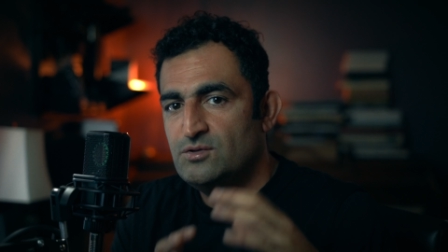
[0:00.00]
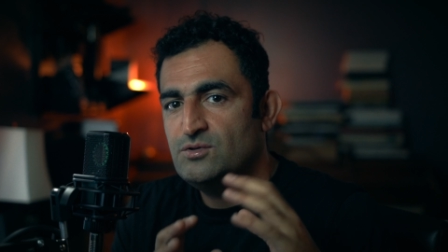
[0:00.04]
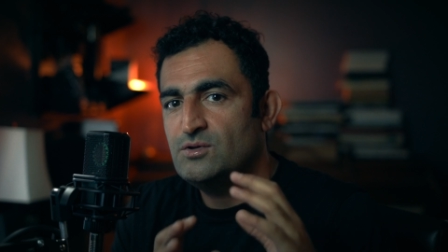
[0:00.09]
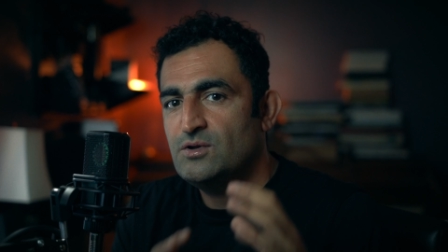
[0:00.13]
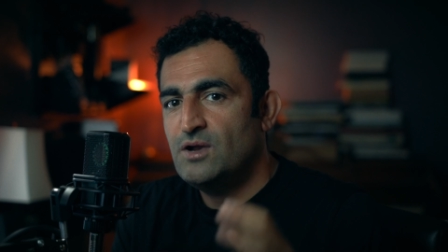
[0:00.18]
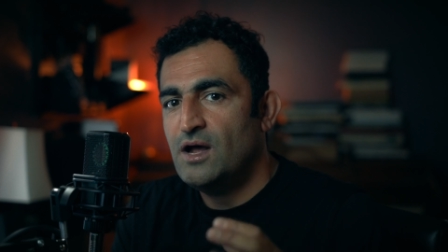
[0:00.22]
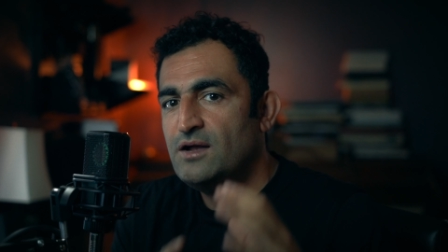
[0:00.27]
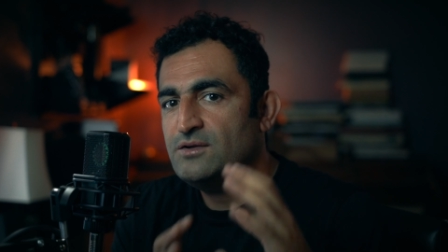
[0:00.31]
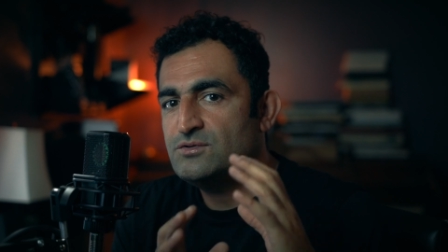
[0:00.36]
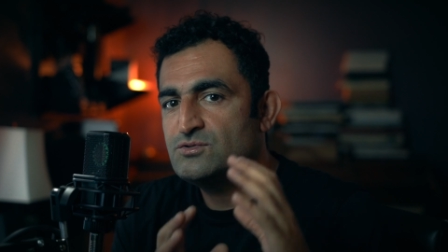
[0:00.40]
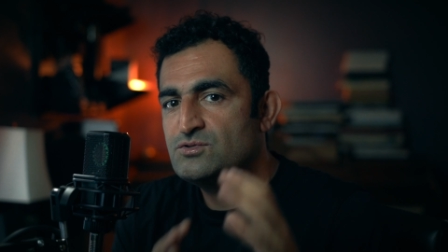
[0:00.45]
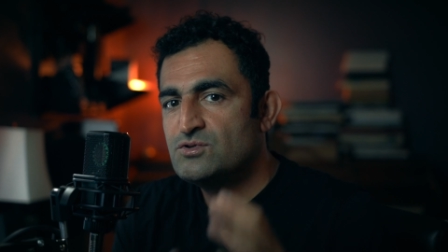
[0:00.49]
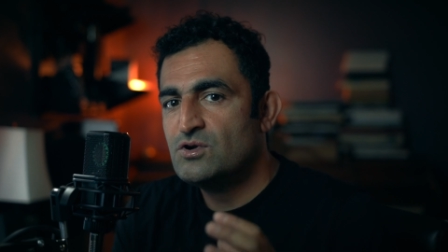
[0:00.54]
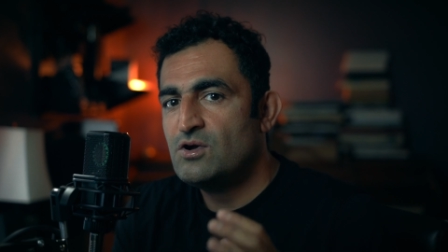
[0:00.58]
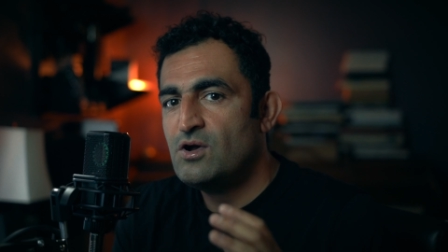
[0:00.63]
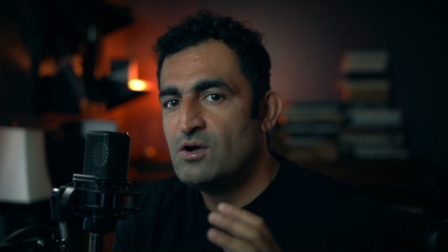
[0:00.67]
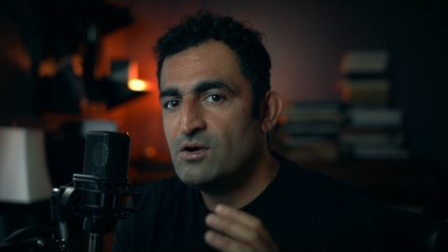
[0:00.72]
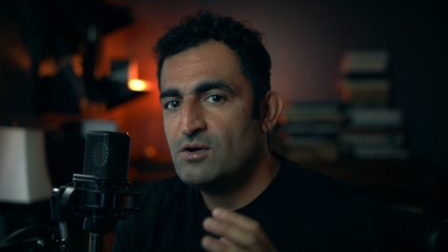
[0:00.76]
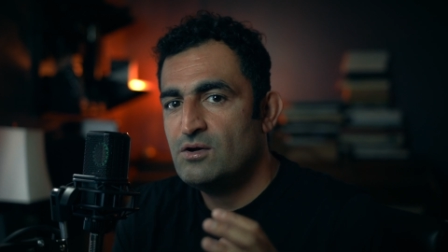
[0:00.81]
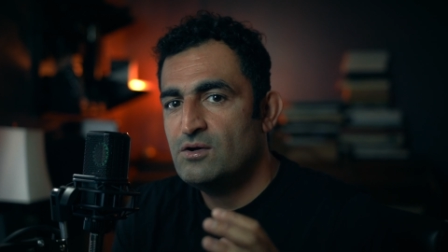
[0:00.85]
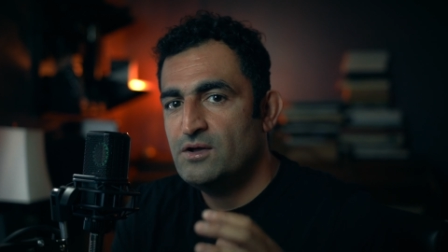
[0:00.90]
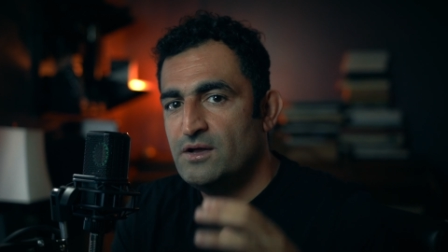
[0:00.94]
Do not
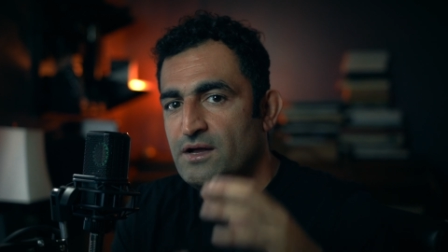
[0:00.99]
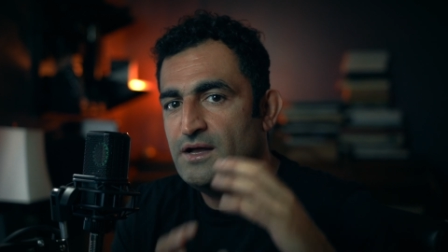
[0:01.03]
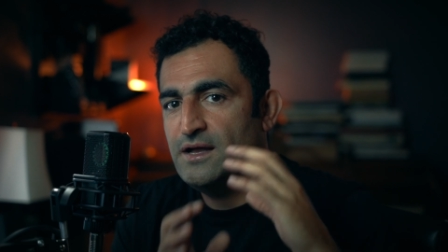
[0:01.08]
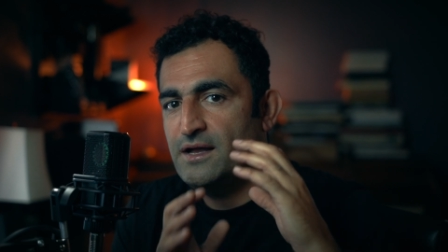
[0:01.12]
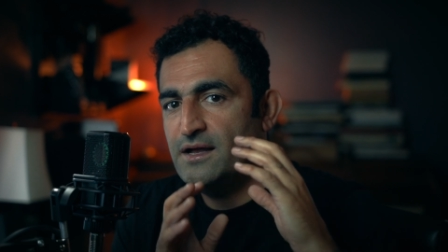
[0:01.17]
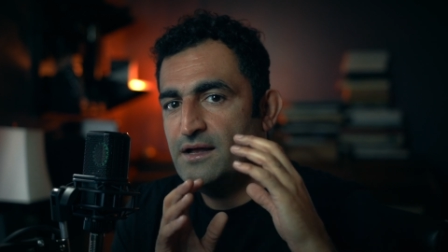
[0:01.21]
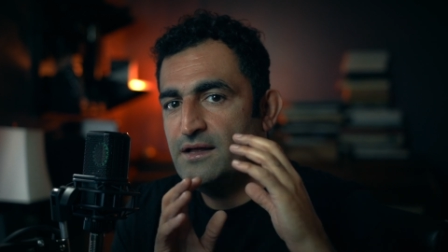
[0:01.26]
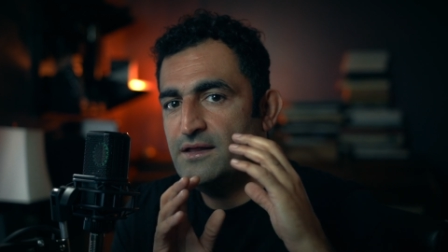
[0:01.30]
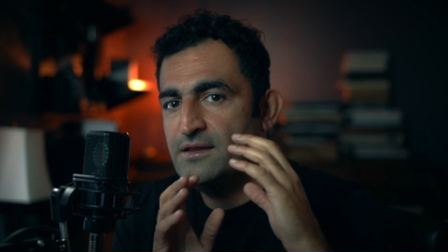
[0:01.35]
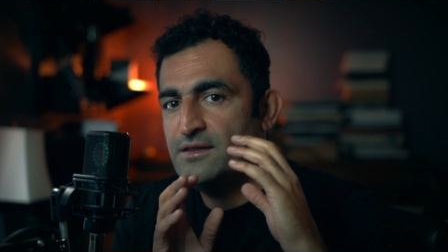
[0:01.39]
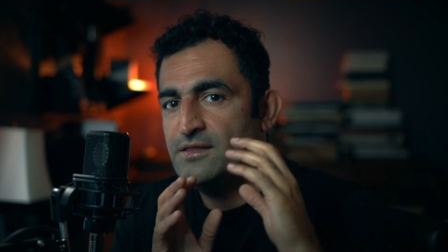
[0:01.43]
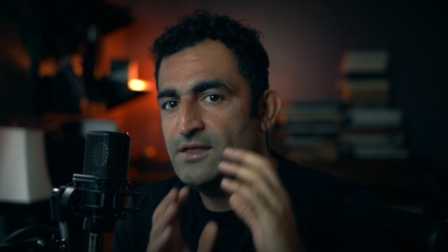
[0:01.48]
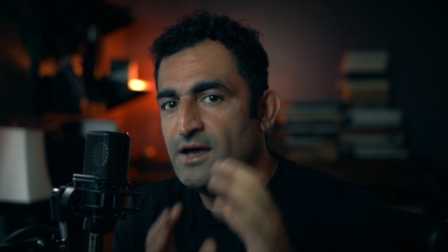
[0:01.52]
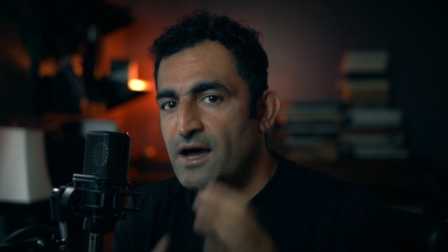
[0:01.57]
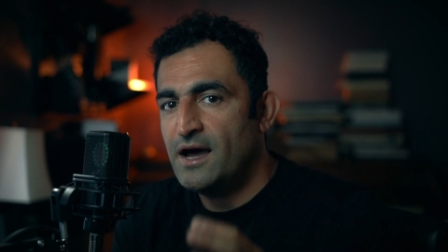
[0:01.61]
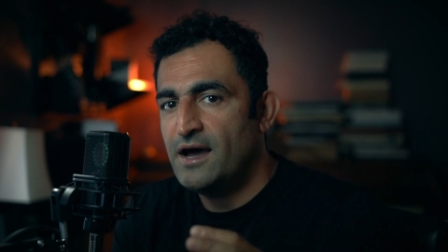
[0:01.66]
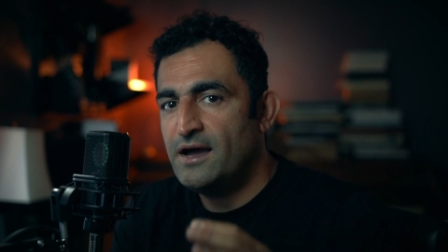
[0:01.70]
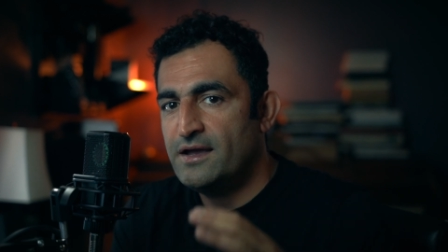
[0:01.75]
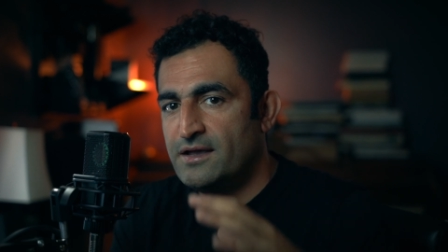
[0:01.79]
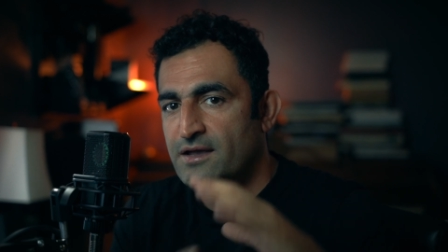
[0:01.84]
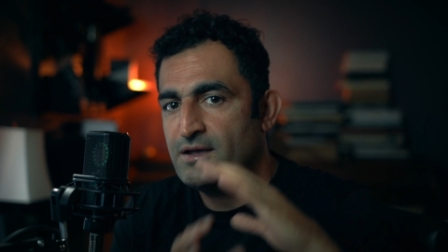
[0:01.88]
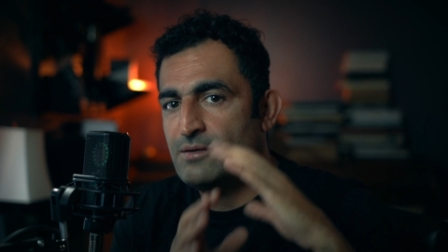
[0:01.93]
draw the
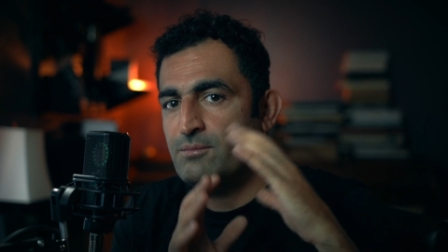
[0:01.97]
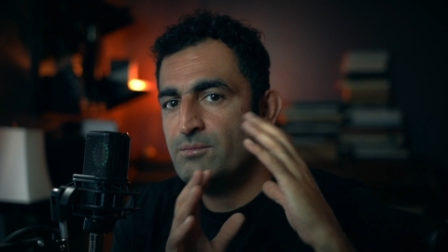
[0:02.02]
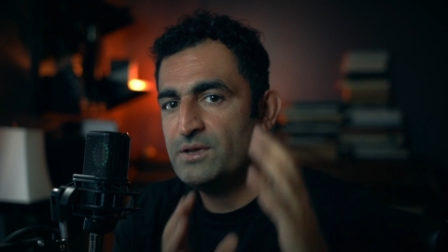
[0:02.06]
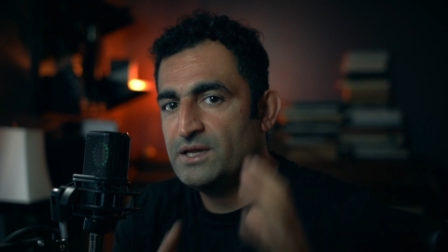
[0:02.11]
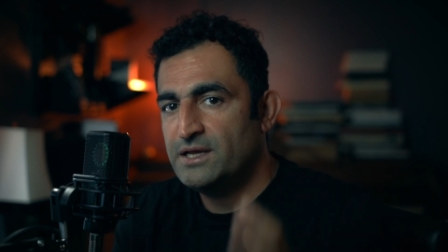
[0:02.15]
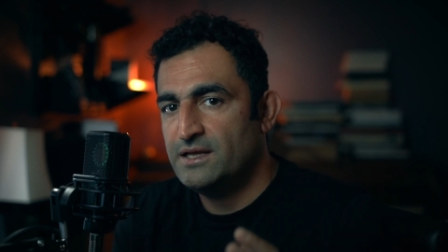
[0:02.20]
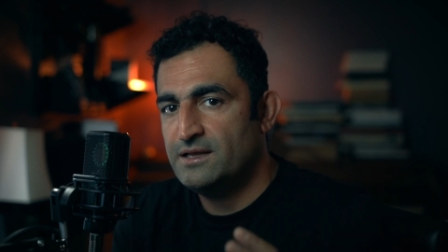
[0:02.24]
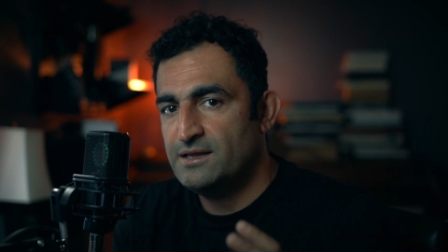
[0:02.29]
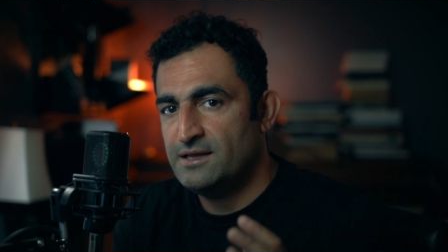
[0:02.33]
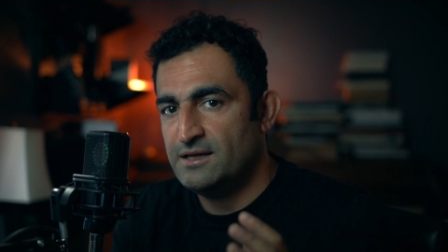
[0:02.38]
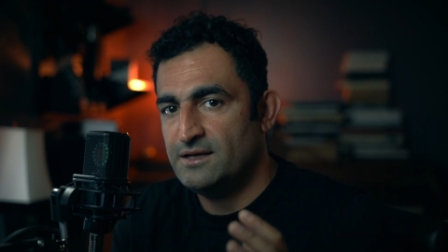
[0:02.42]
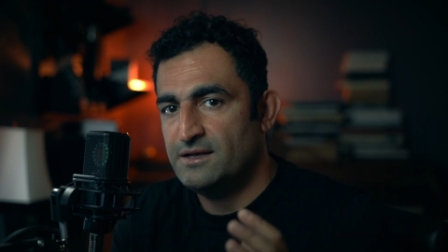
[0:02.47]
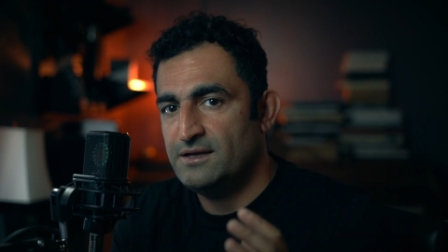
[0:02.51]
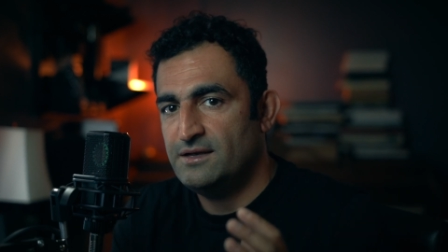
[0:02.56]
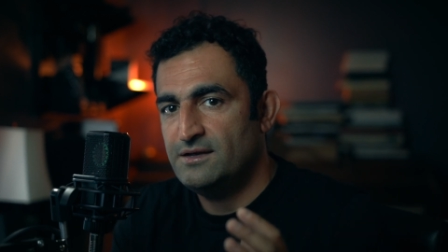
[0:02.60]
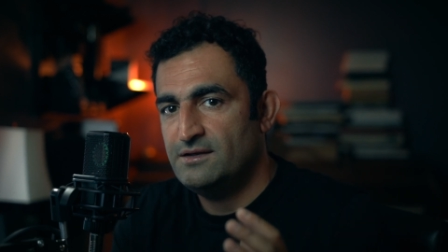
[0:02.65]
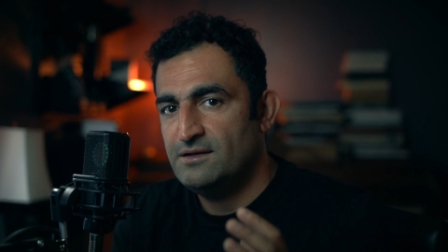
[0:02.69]
eye completely